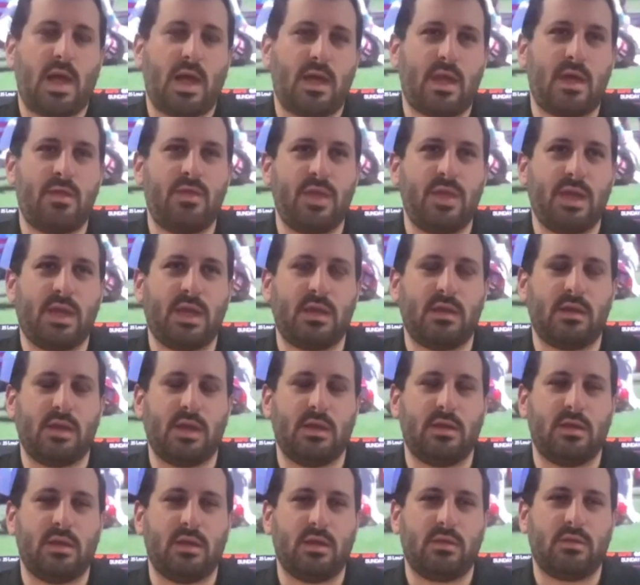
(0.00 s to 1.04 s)
I think
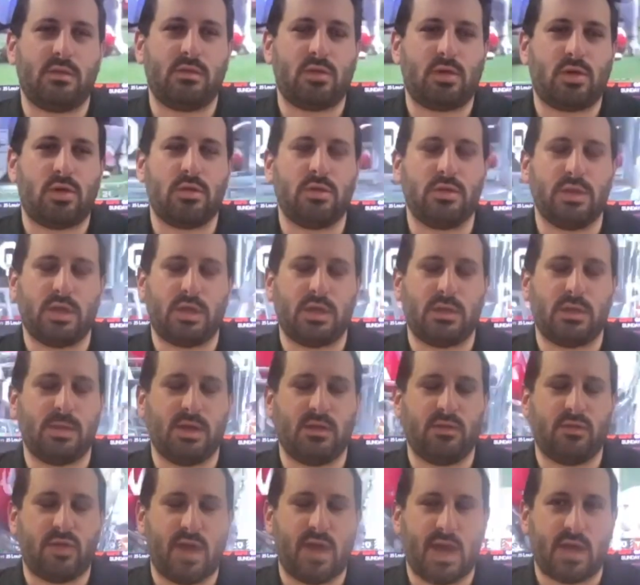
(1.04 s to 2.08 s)
it certainly could
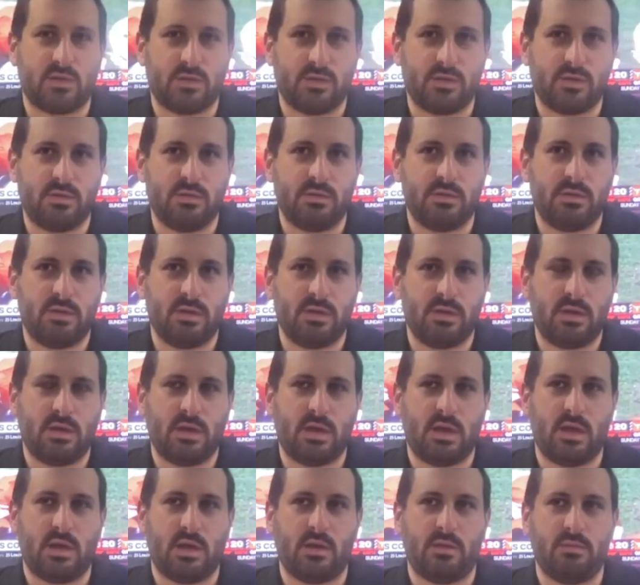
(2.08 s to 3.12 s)
be a factor.
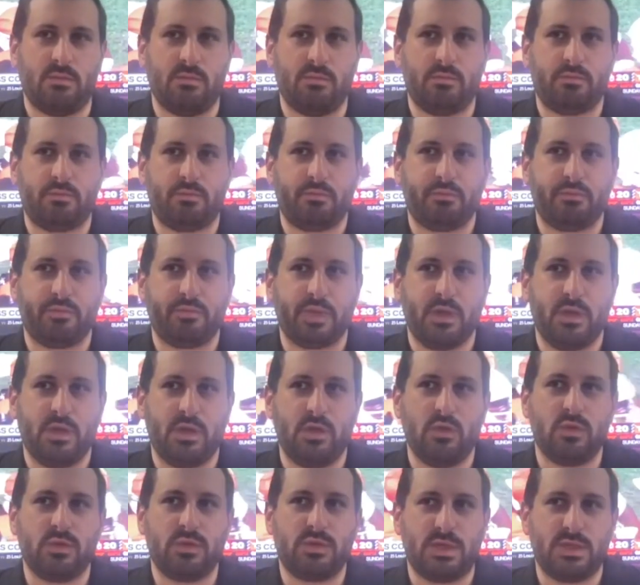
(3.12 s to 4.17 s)

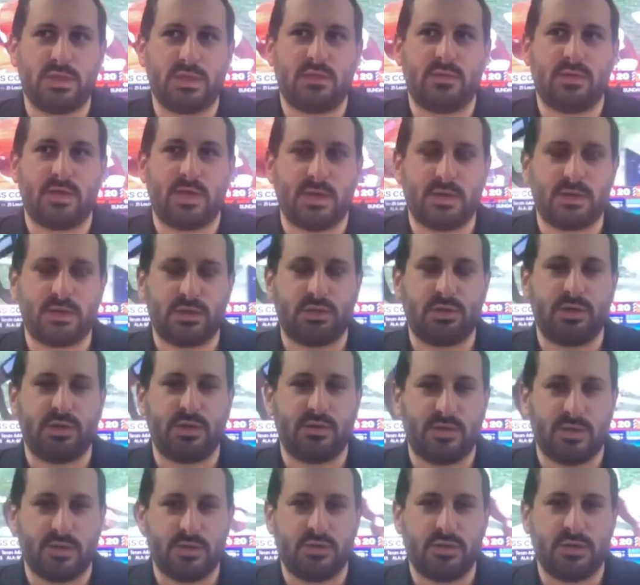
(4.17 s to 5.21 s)
Ewers does have a history
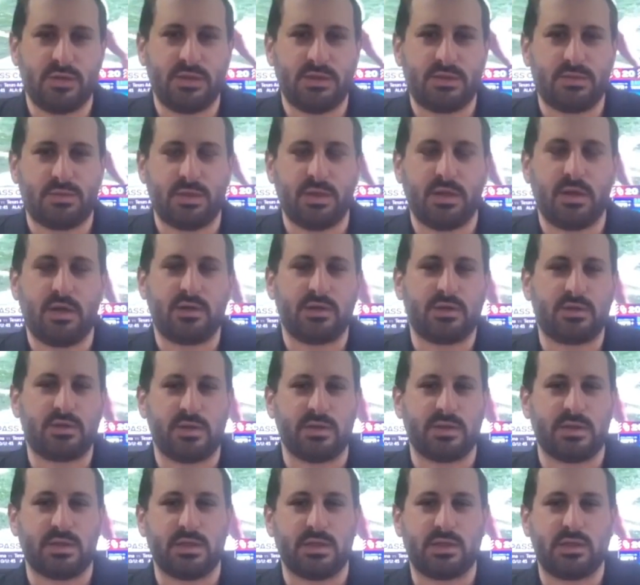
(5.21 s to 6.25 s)
of injuries, but he also
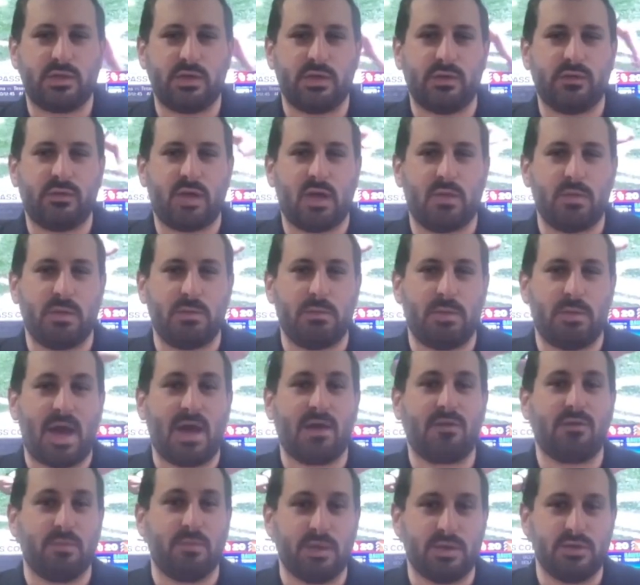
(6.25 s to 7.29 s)
has a history of coming
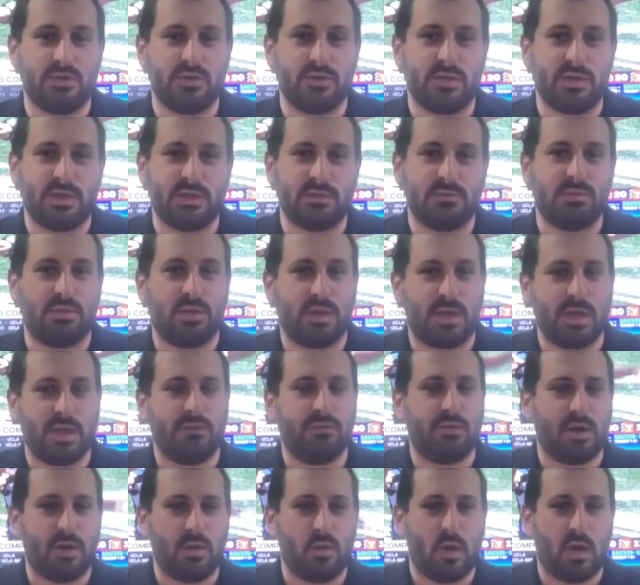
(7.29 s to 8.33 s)
back from injuries and playing
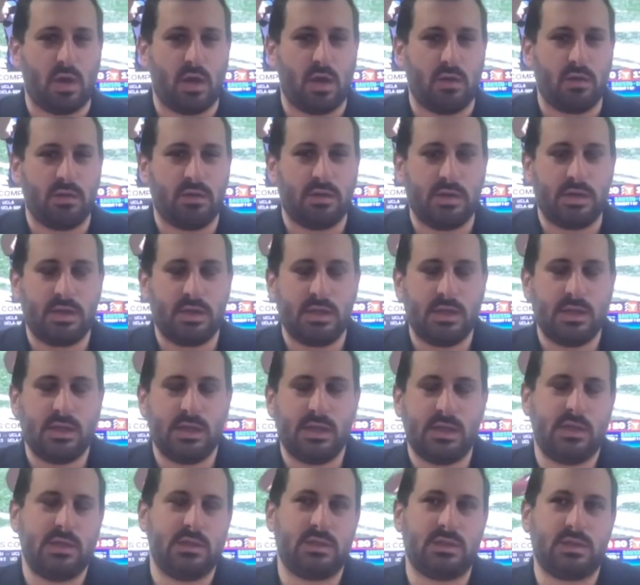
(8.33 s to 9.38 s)
very well.
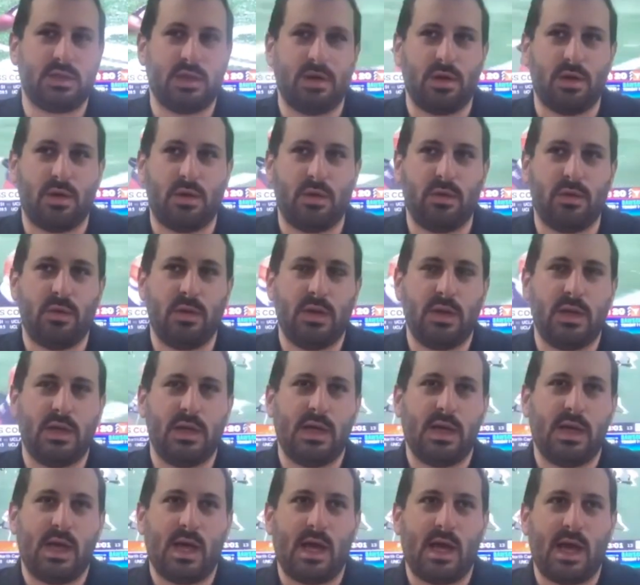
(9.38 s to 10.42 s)
So
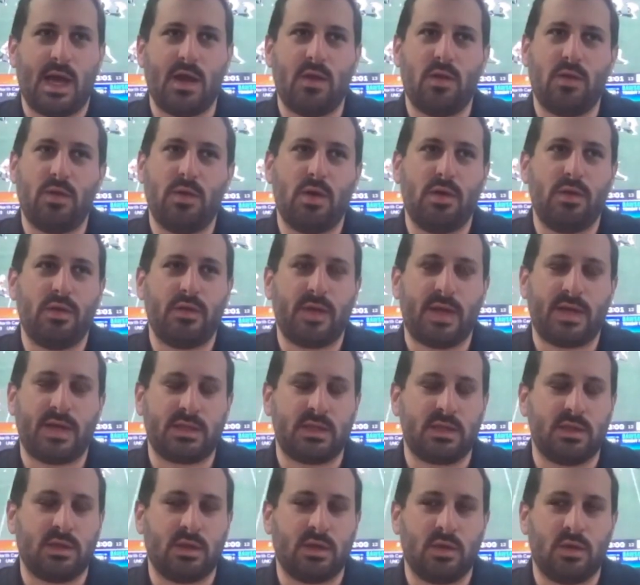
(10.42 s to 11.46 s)
I don't know that that's
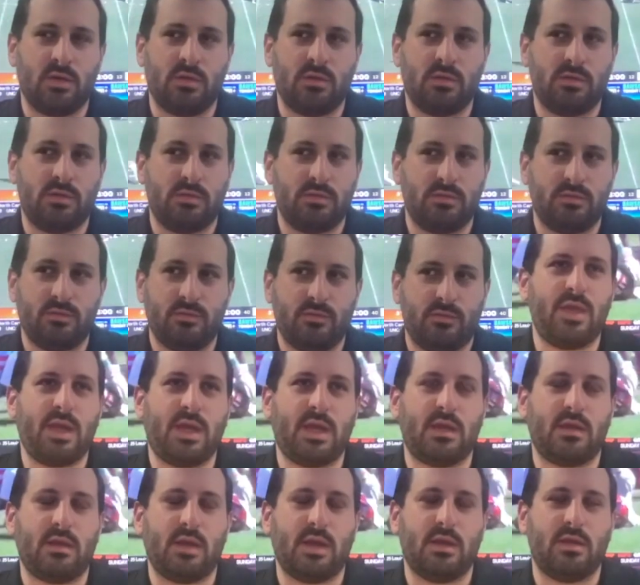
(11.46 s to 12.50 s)
going to go. I
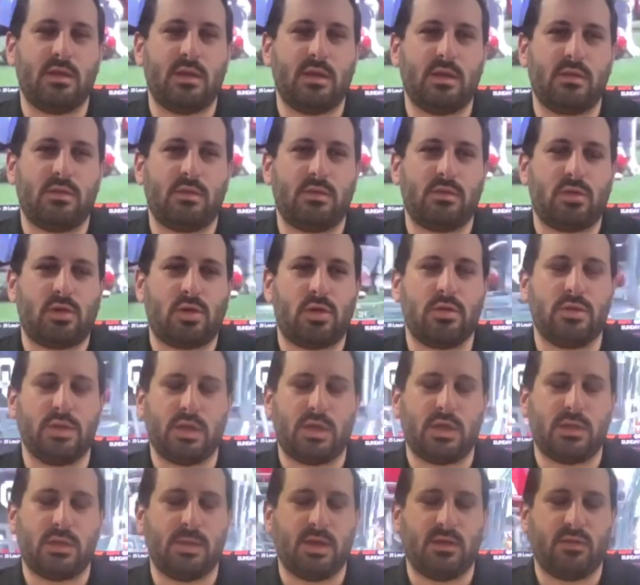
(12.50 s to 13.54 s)
think it
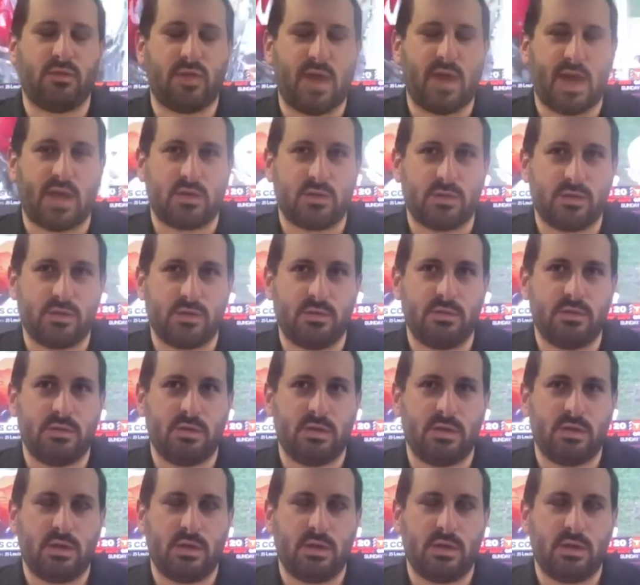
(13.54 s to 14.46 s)
certainly could be a factor.